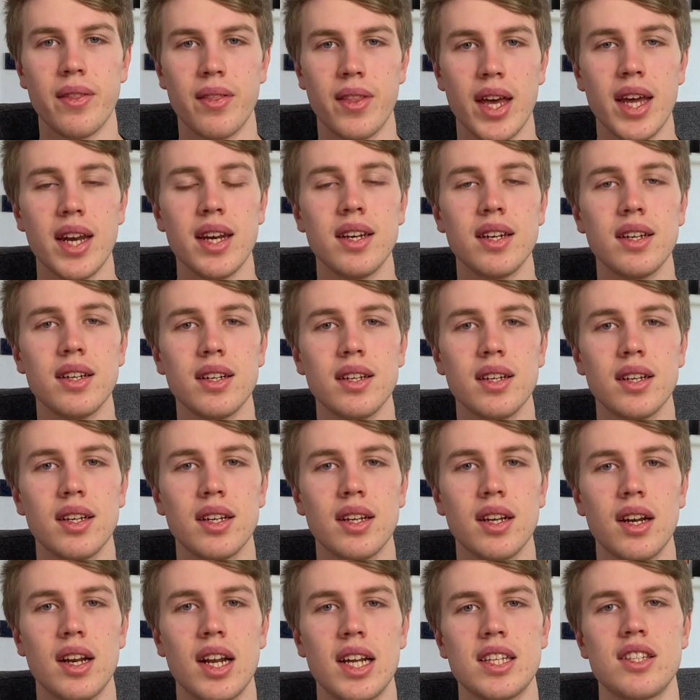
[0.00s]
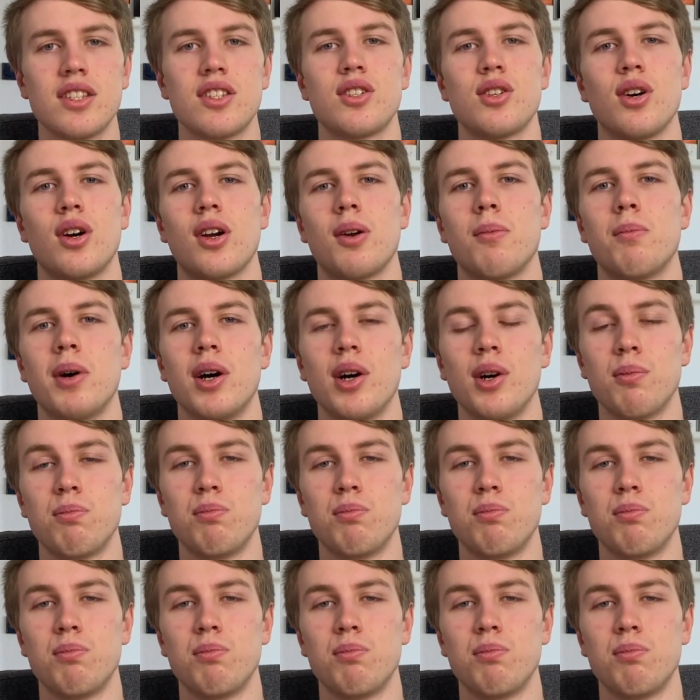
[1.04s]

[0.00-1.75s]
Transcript: Then let's talk about